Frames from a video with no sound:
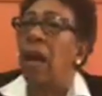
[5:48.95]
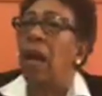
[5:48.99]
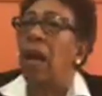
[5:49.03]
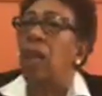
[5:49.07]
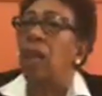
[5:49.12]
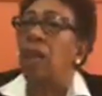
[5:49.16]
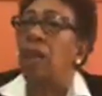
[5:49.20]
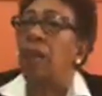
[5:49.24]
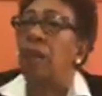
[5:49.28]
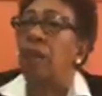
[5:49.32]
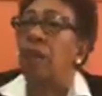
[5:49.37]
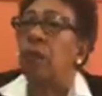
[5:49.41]

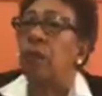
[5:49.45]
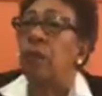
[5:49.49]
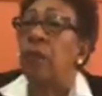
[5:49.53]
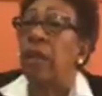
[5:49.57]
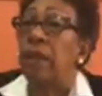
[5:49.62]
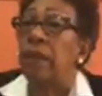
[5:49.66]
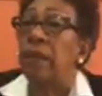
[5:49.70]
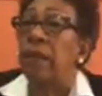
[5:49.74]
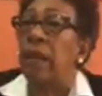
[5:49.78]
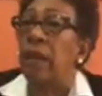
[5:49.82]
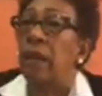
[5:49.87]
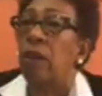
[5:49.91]
are of the view
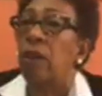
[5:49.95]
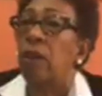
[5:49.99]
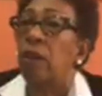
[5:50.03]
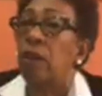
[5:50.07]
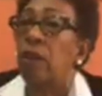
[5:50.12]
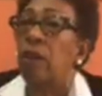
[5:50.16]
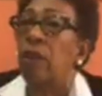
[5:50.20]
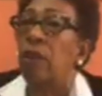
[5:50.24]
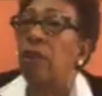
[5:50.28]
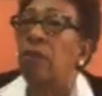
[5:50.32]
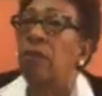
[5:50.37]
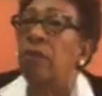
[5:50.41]
that they are
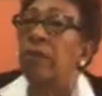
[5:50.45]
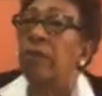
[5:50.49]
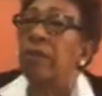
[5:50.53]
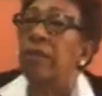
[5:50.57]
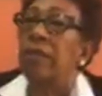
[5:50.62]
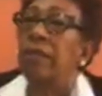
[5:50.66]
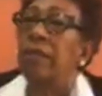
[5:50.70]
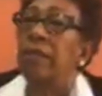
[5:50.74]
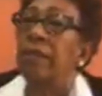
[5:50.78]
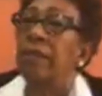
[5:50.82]
good grounds.